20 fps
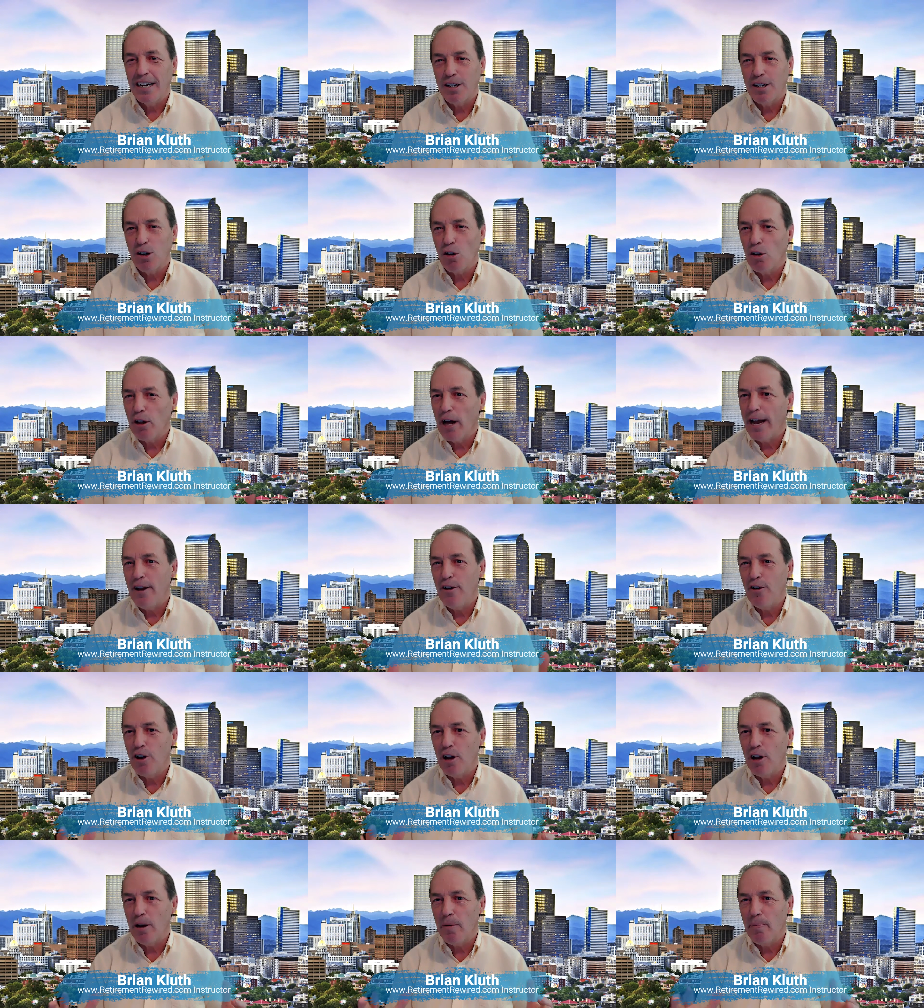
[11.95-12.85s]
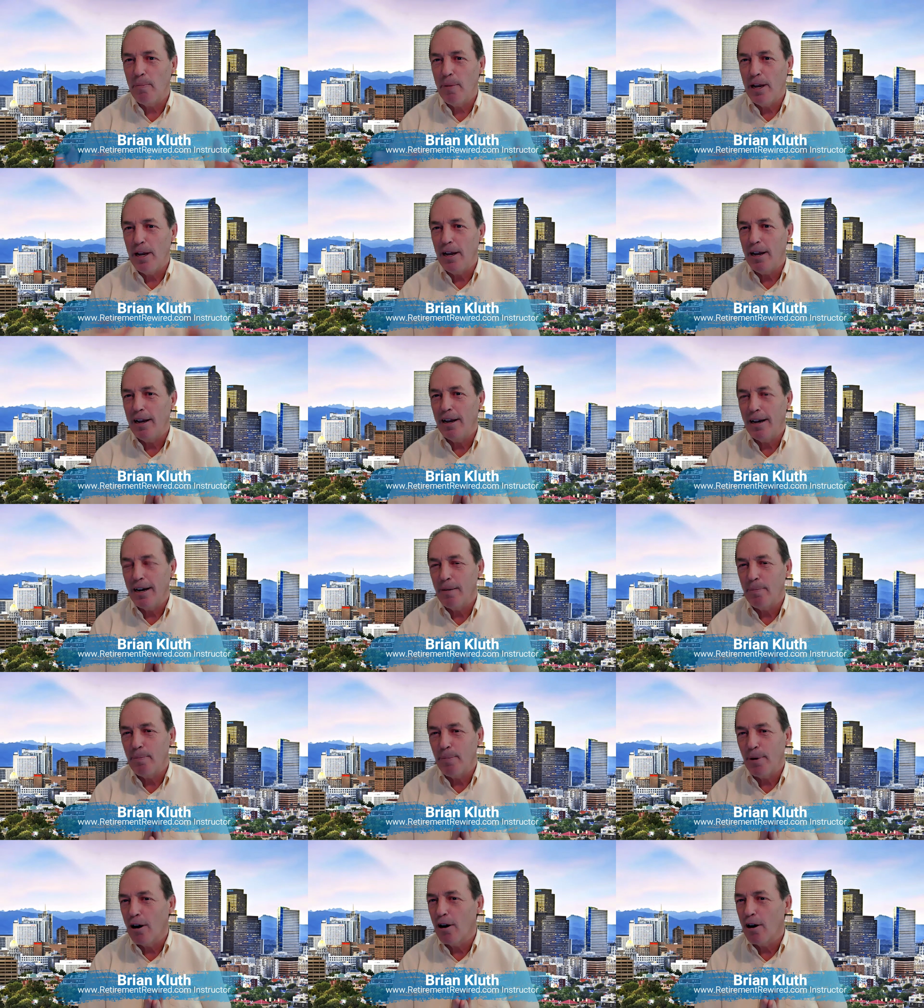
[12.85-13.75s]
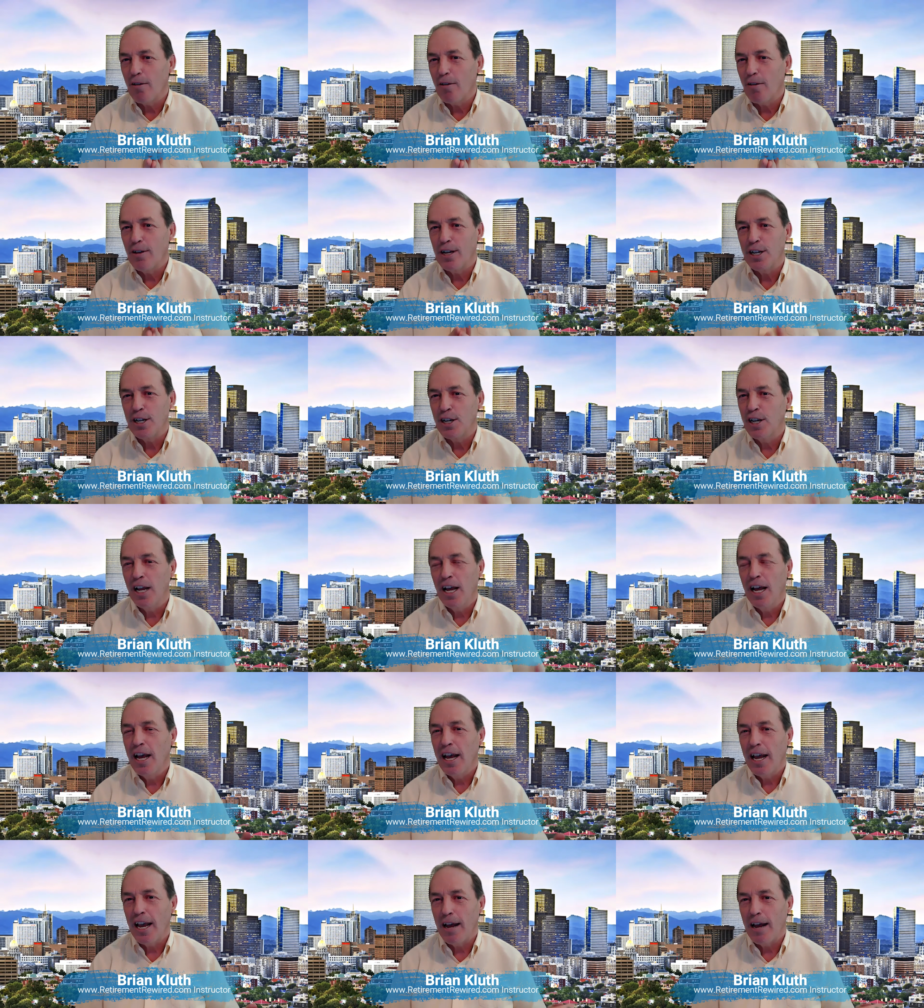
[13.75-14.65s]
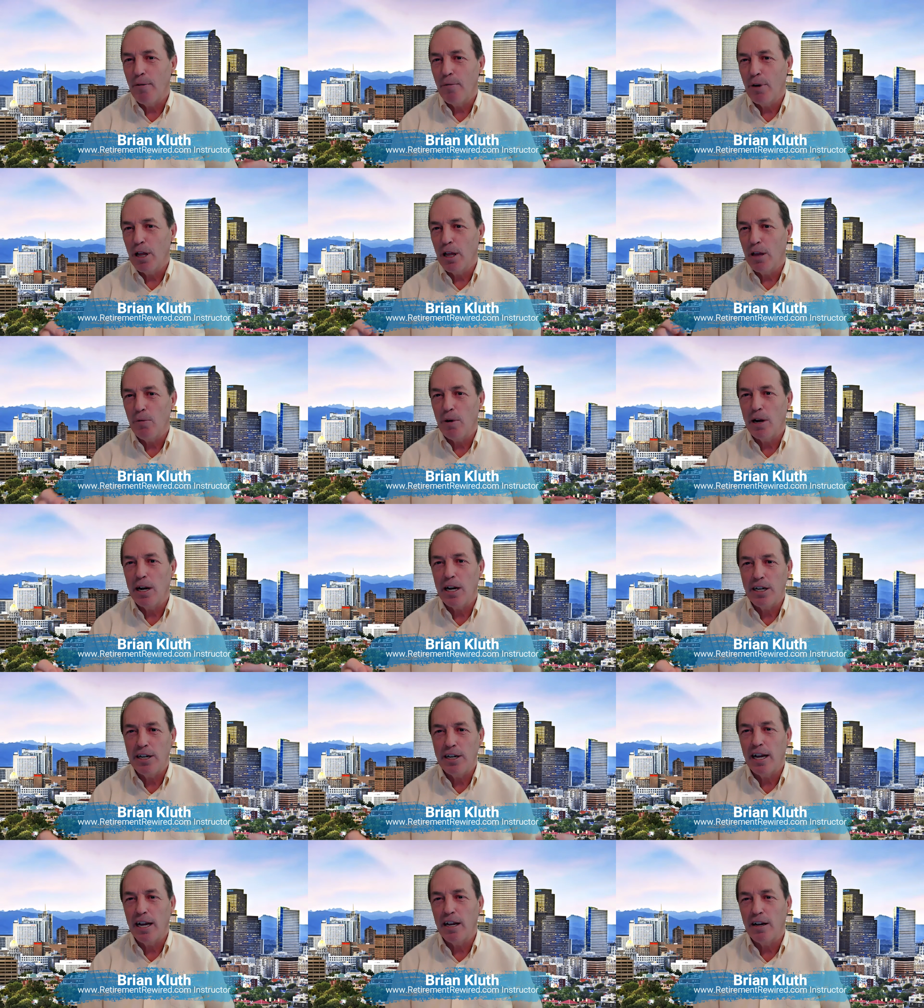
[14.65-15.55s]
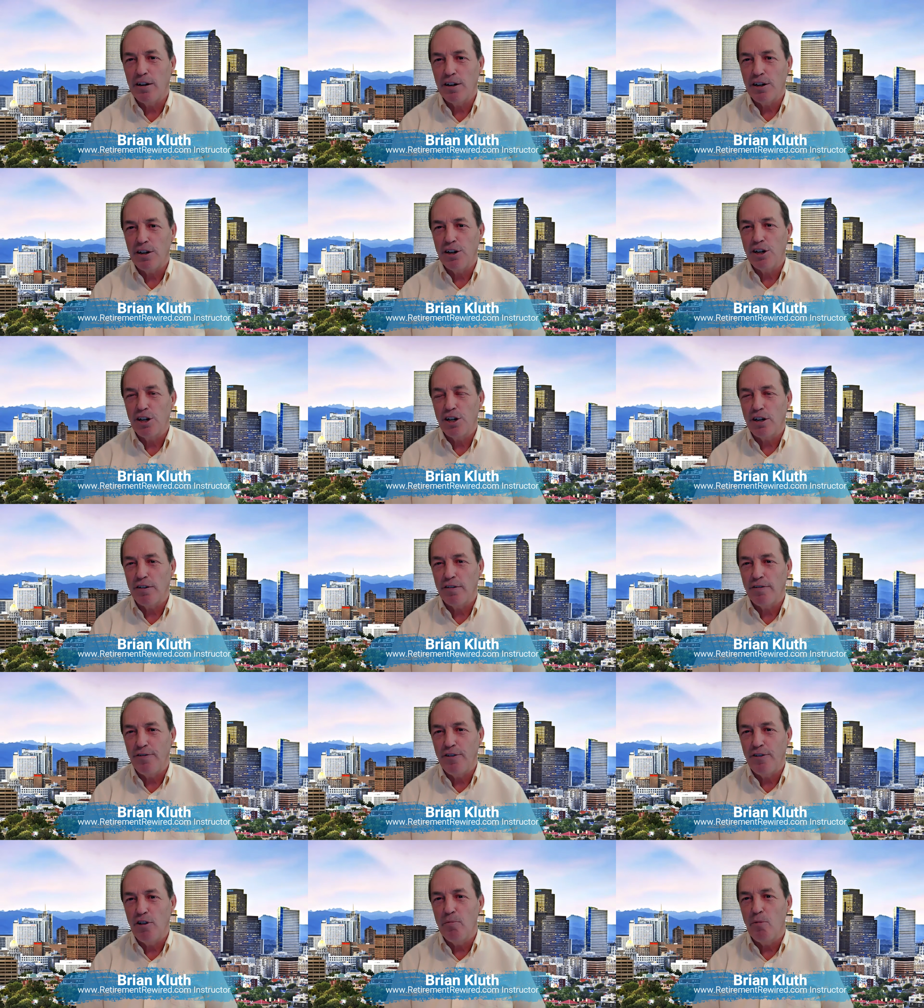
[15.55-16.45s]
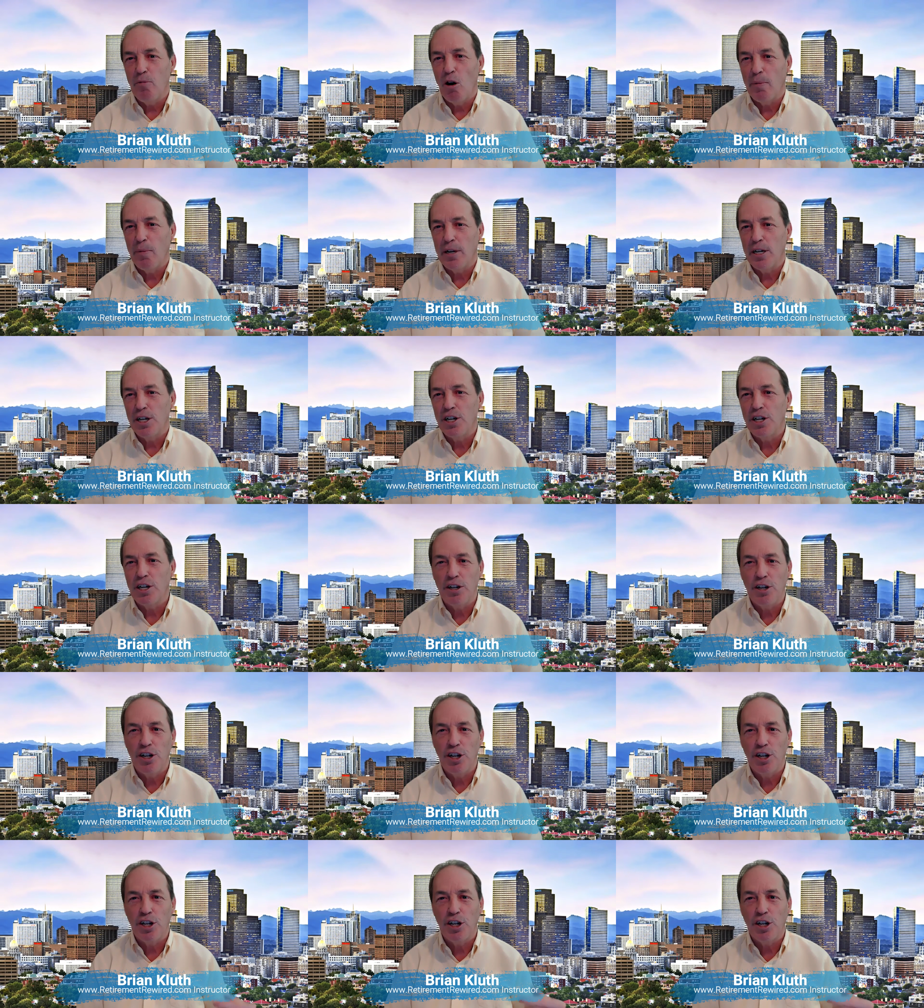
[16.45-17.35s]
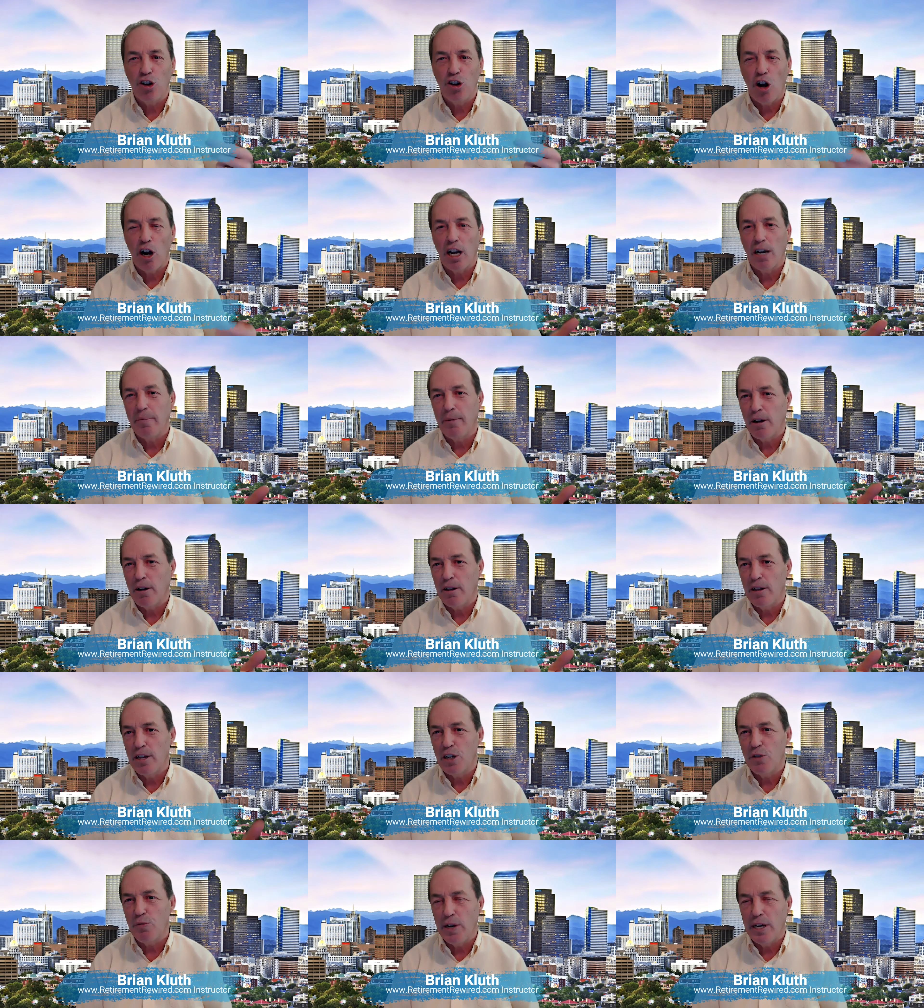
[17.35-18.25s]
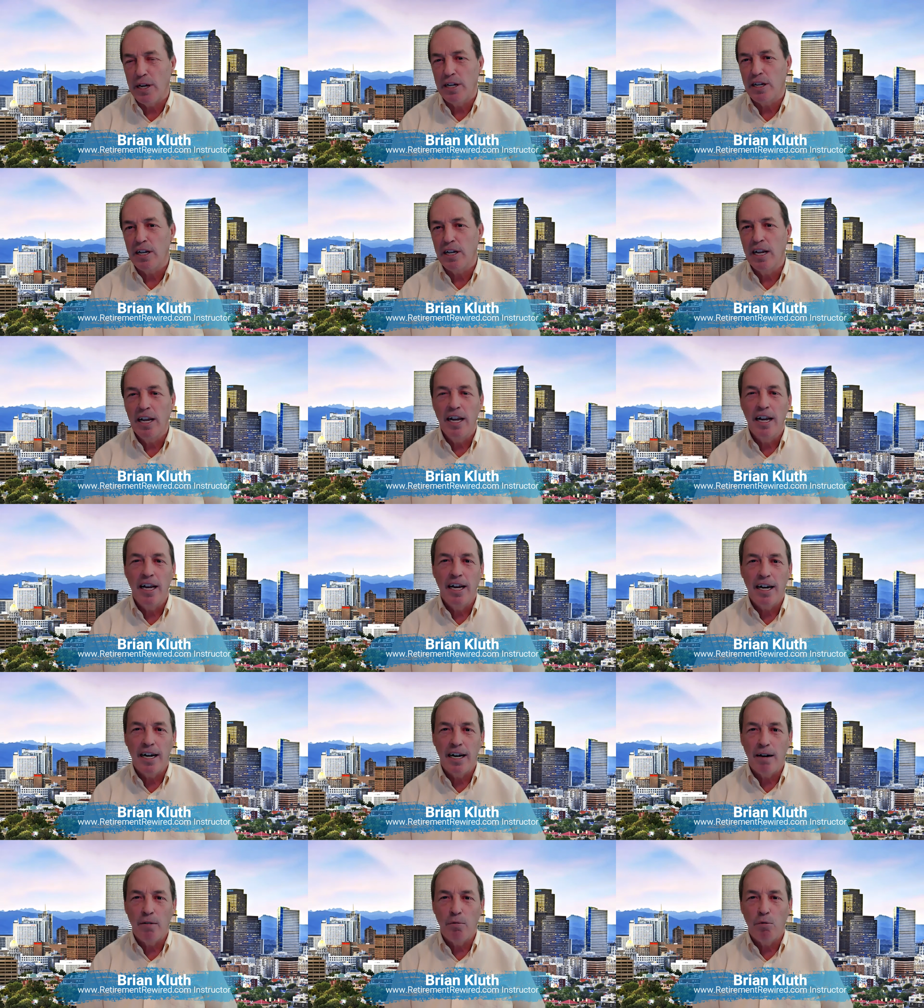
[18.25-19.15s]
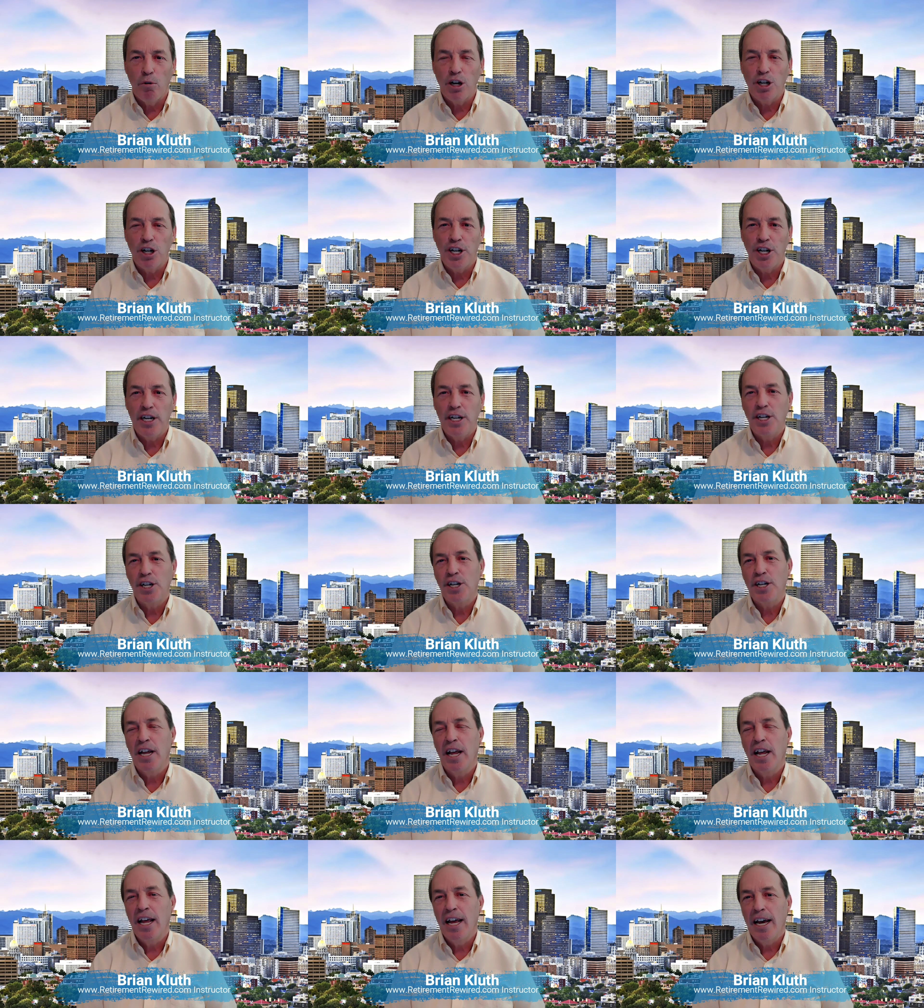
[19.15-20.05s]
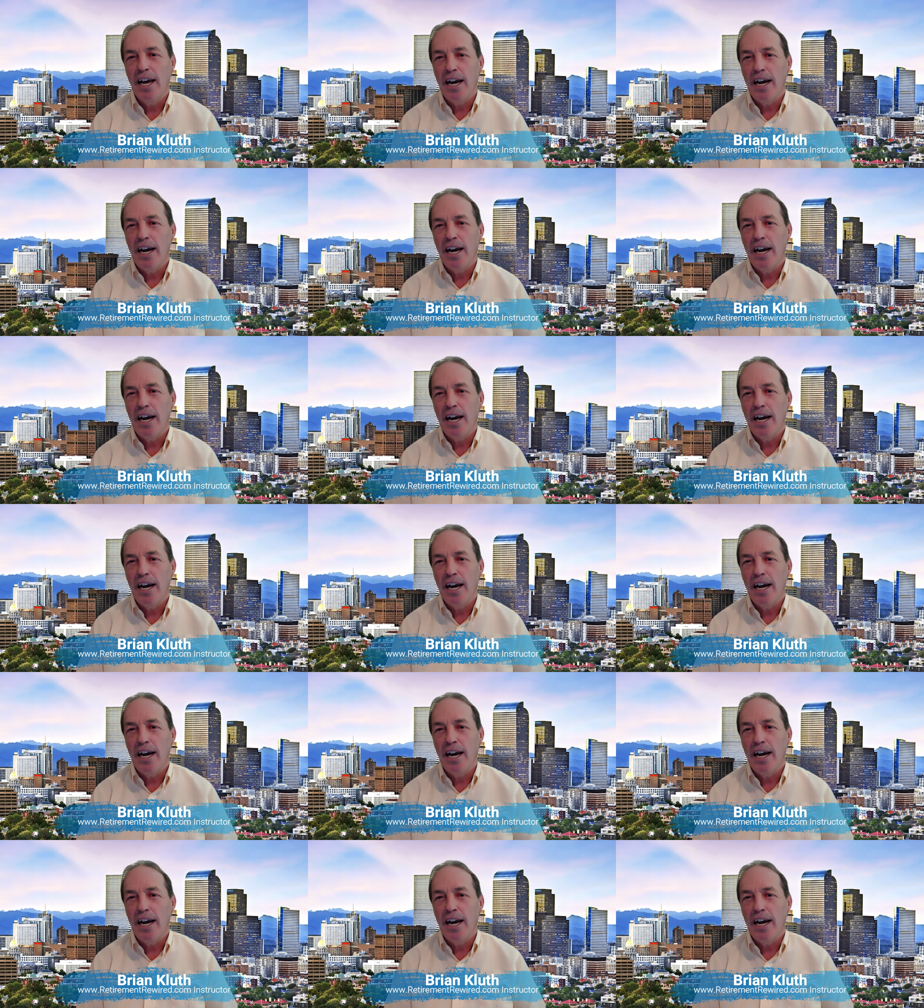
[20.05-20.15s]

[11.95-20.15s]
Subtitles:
So glad you can be part of this and really want to take just a few moments to just talk about this week's worksheets.